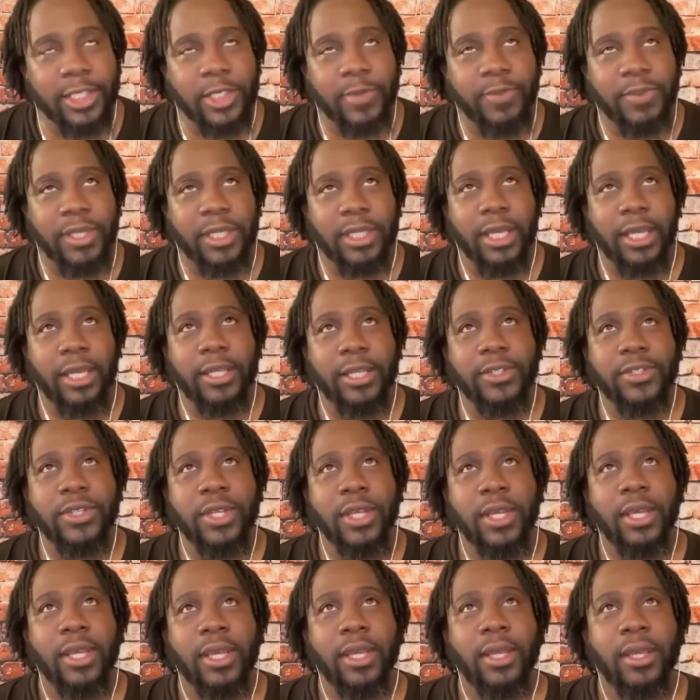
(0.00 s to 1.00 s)
because
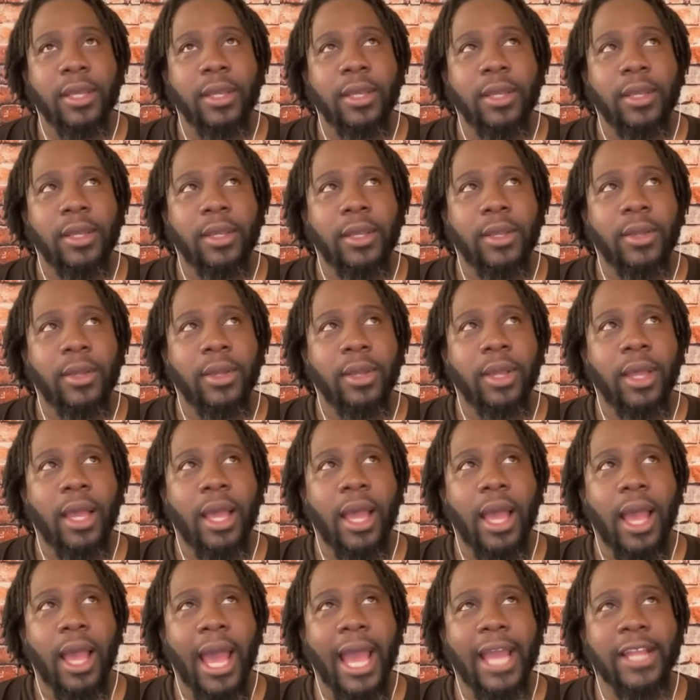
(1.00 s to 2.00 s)

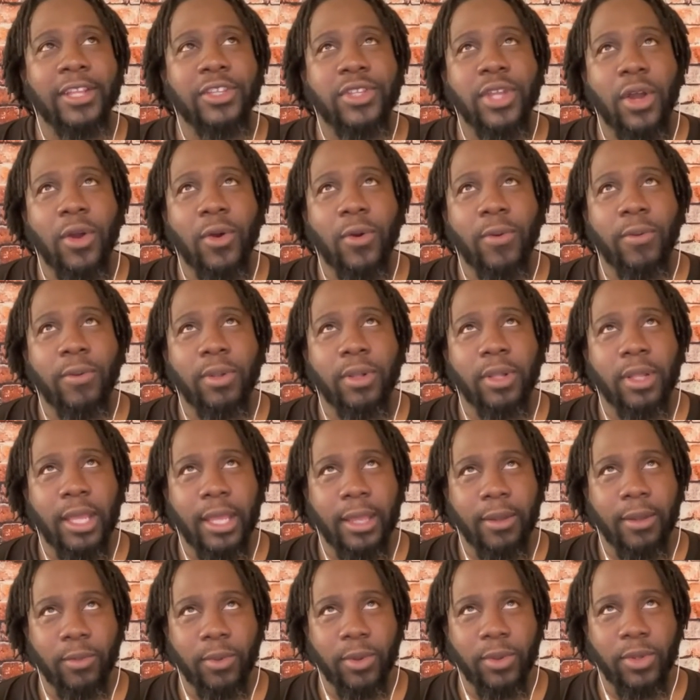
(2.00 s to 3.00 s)
I don't
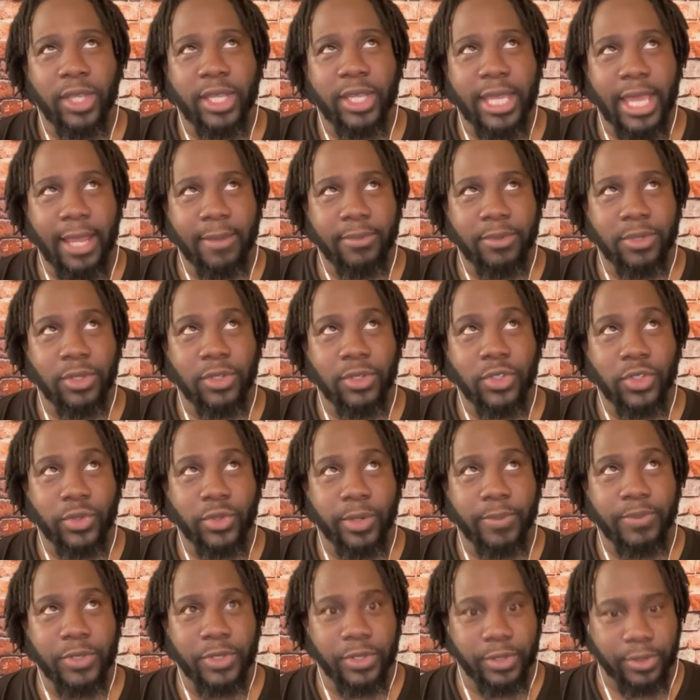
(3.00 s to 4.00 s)
like when it came to the
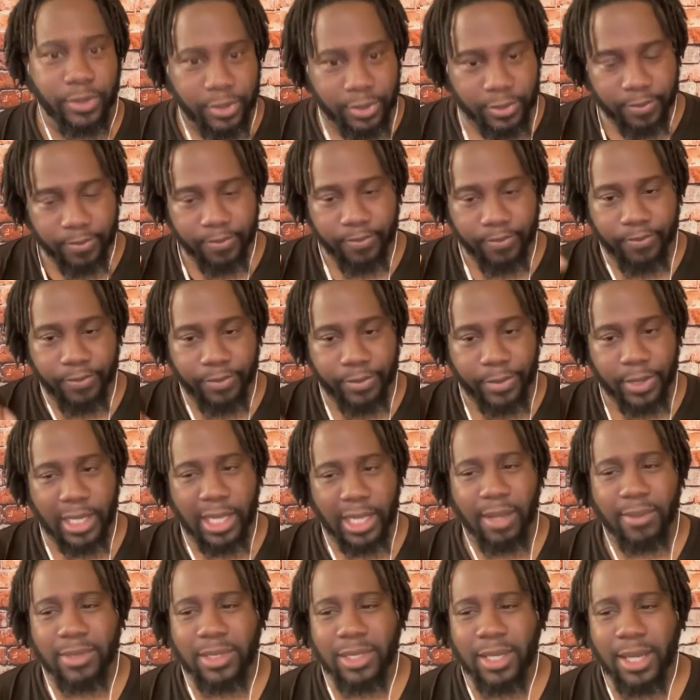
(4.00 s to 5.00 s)
scriptures.
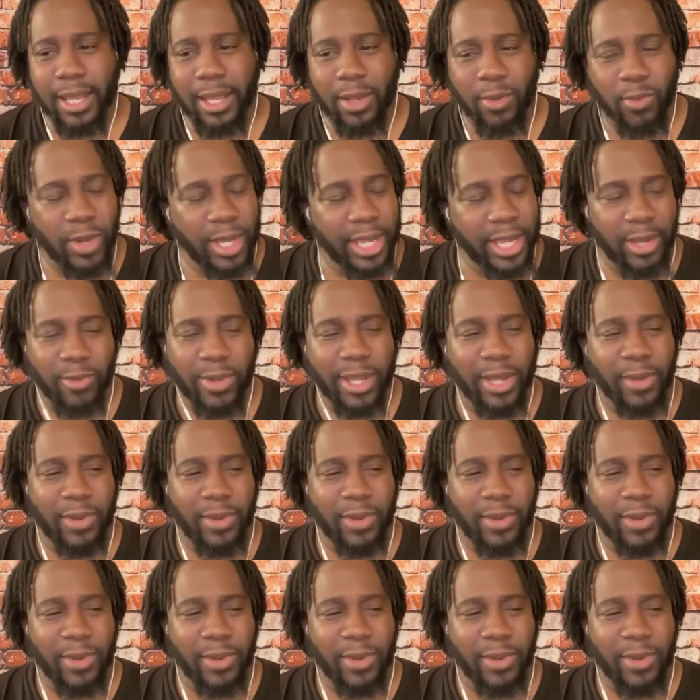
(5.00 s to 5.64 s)
I was like, wait.